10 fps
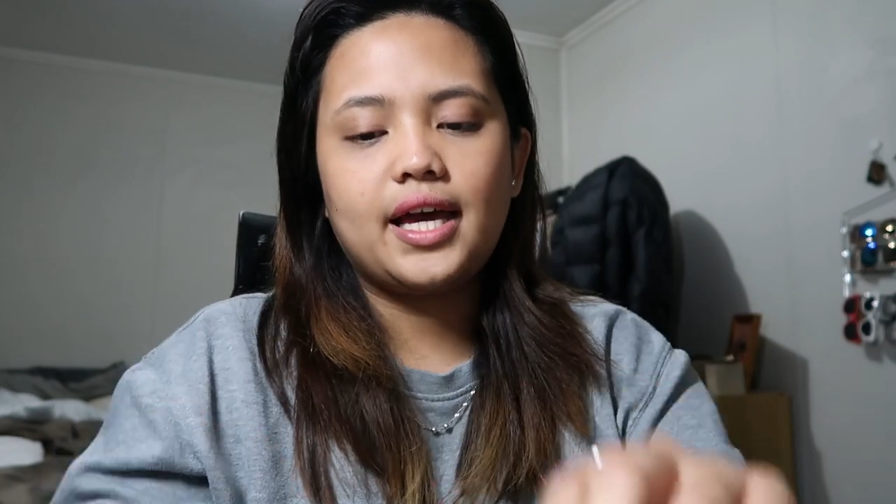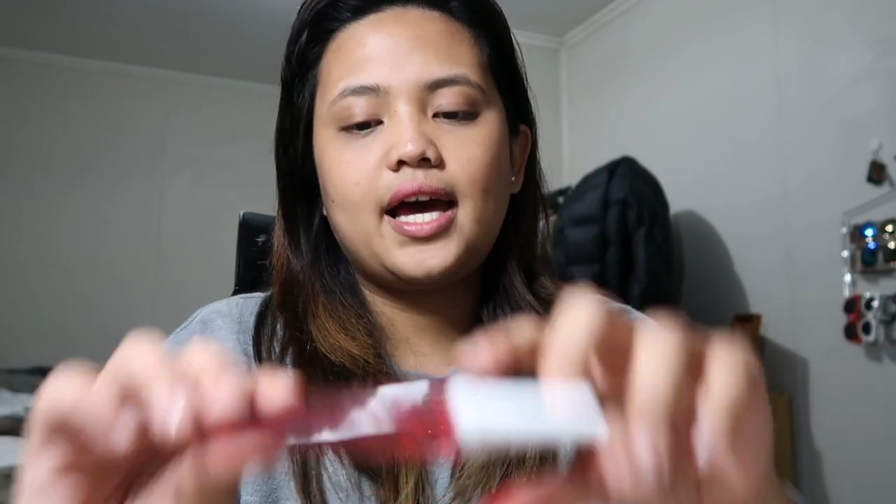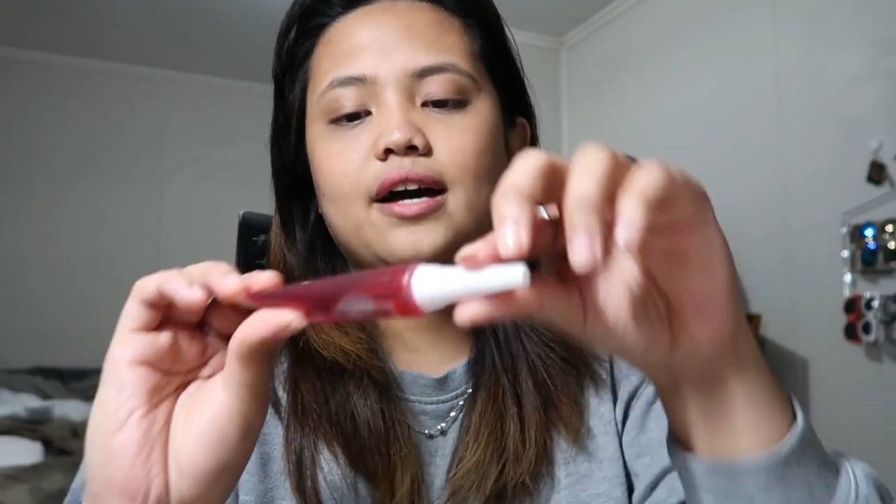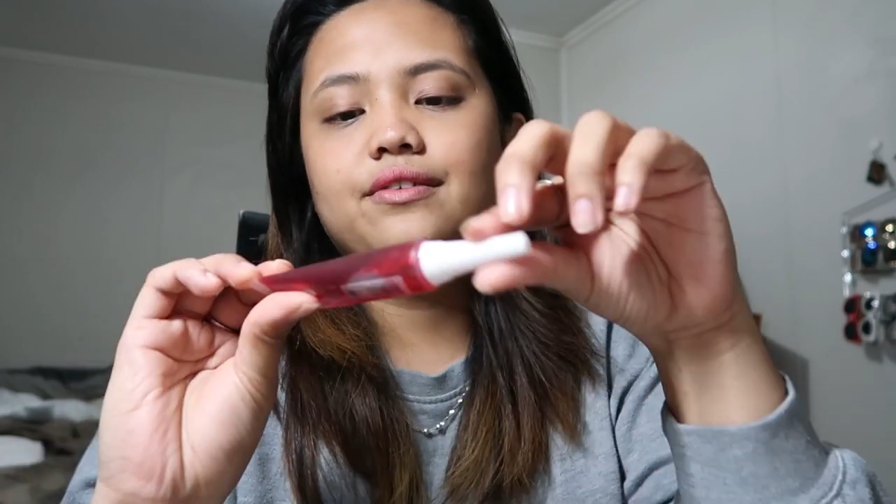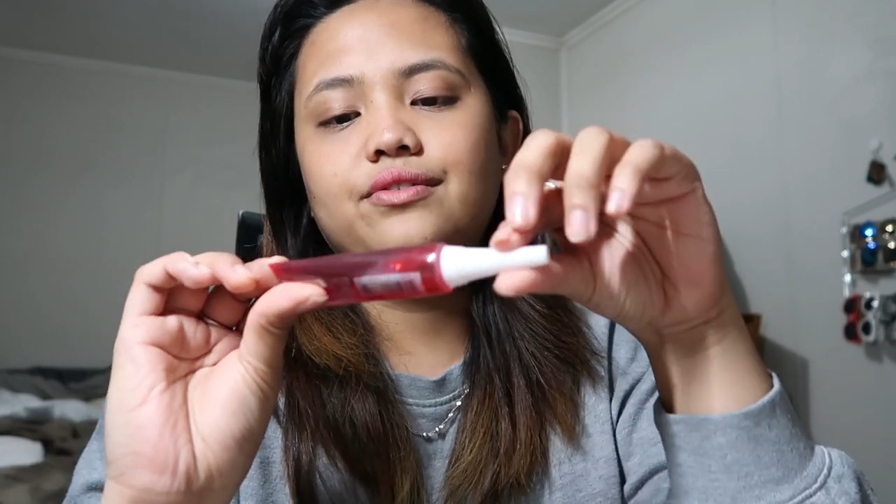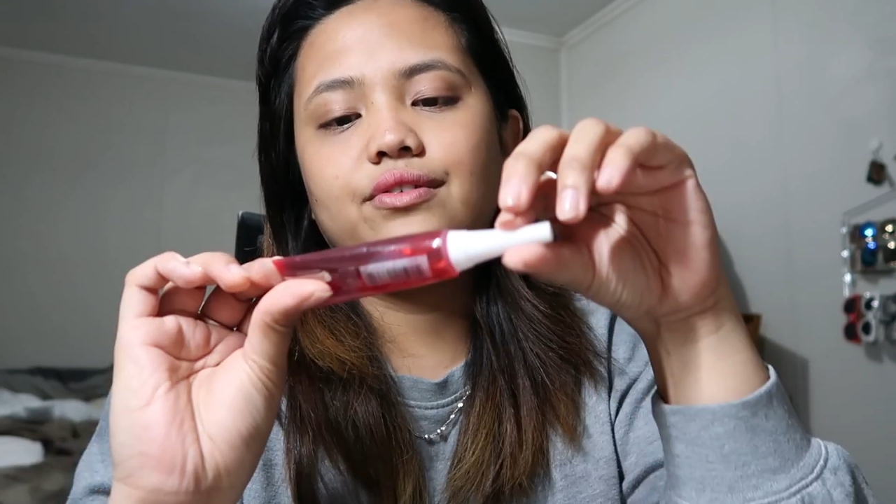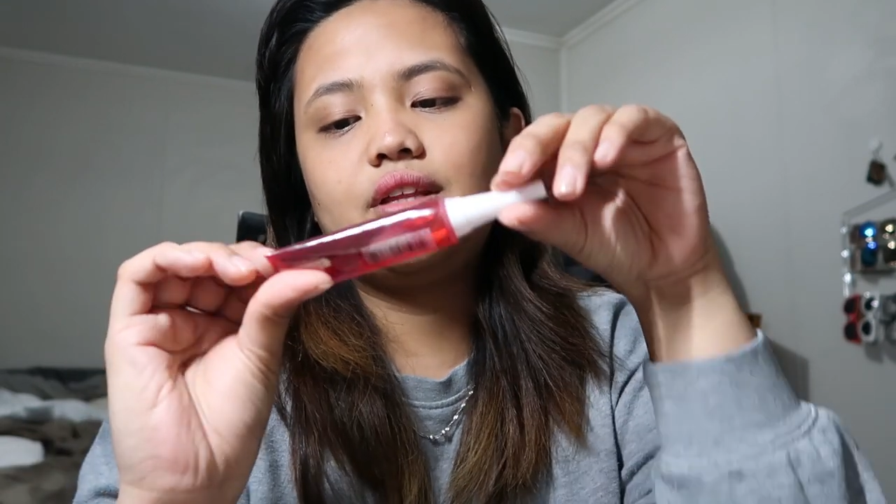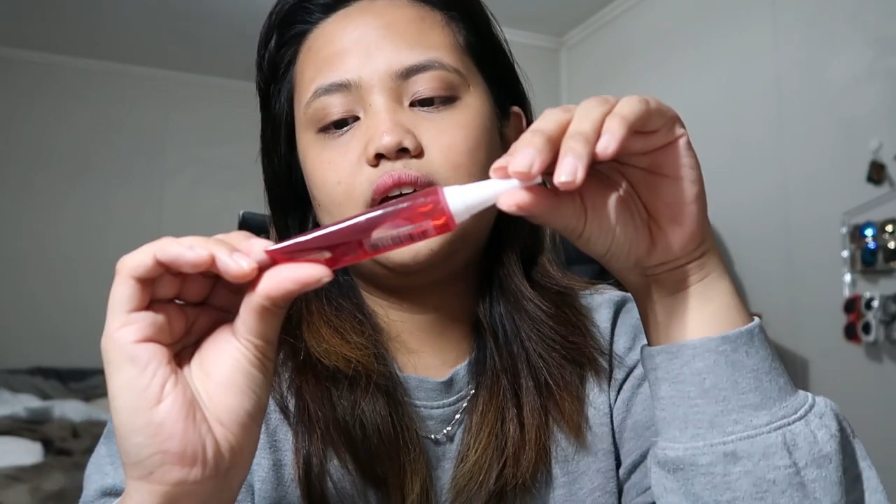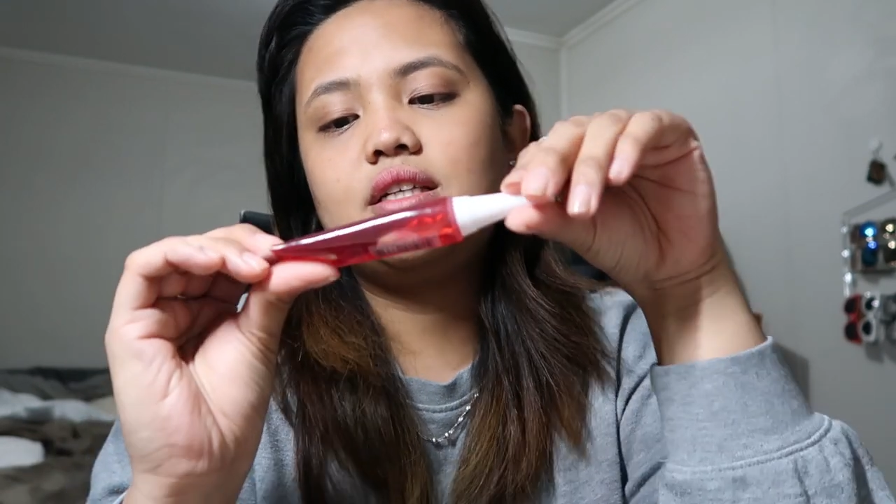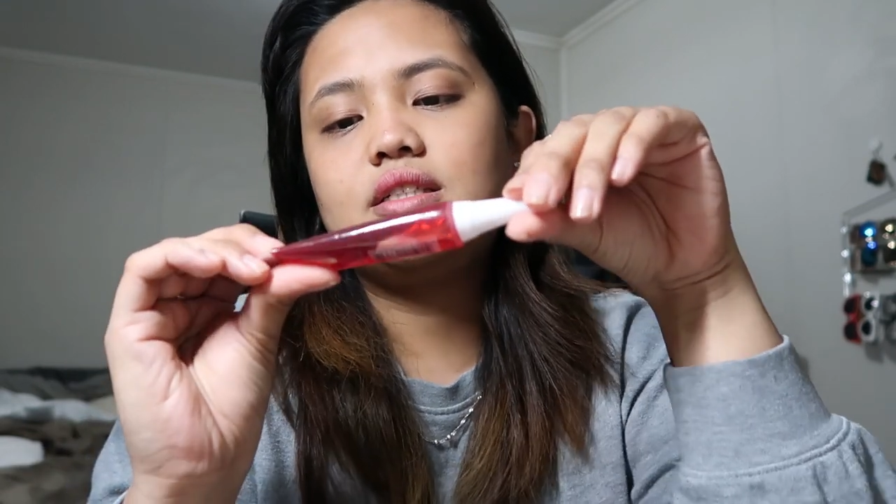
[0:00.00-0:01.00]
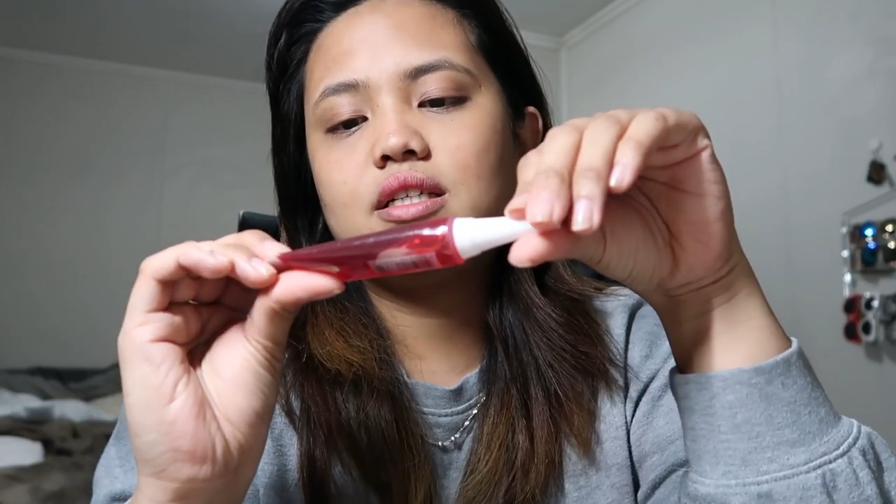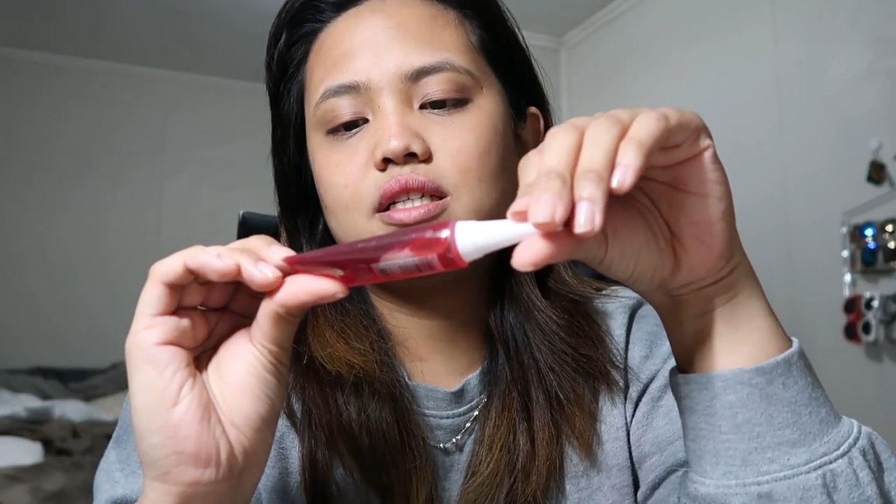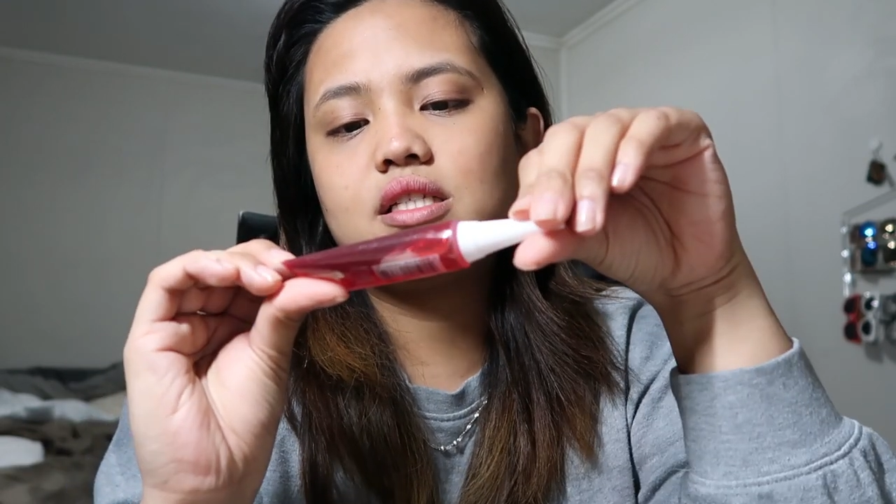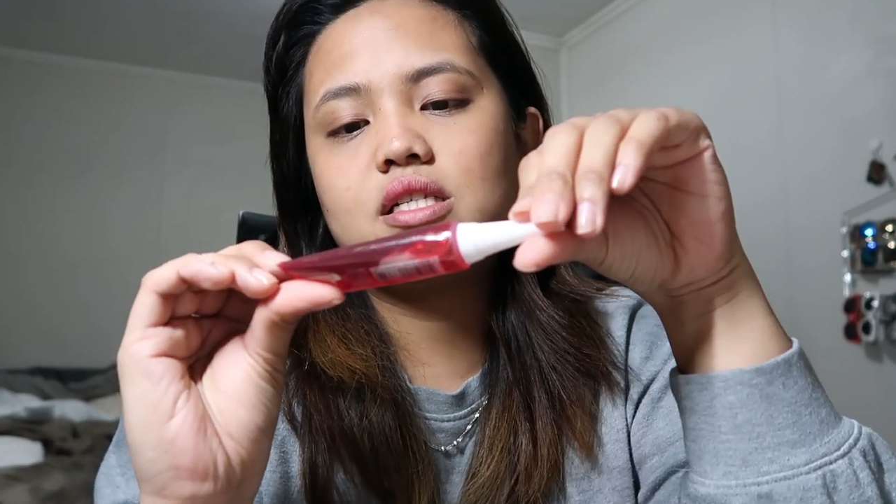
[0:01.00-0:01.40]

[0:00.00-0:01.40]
have this.